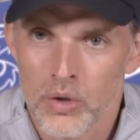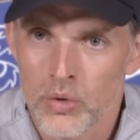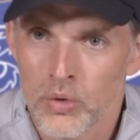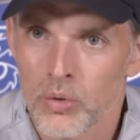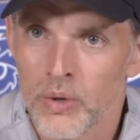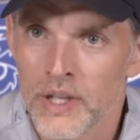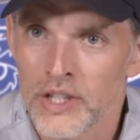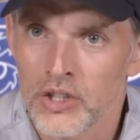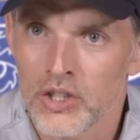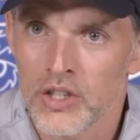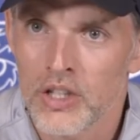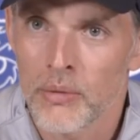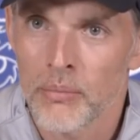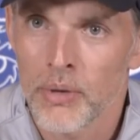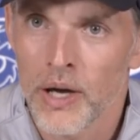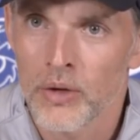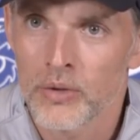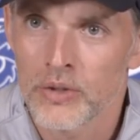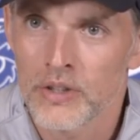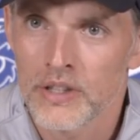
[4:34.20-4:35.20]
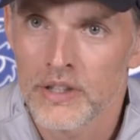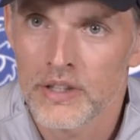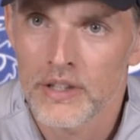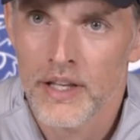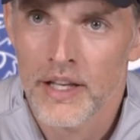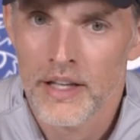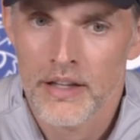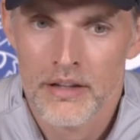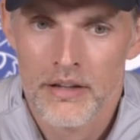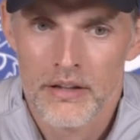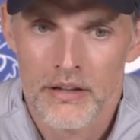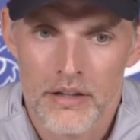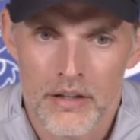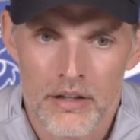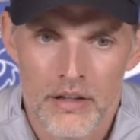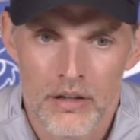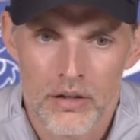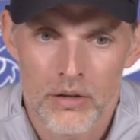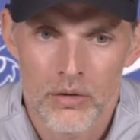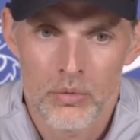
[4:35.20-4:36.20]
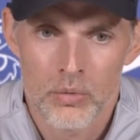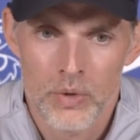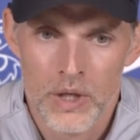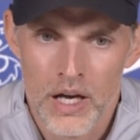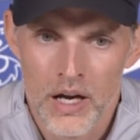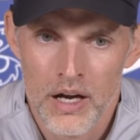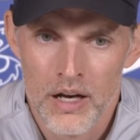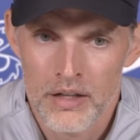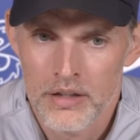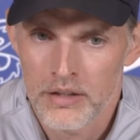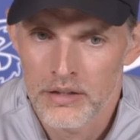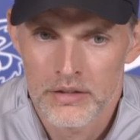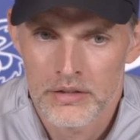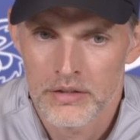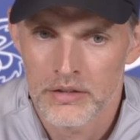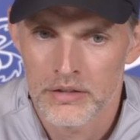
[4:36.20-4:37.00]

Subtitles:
question about it, and we are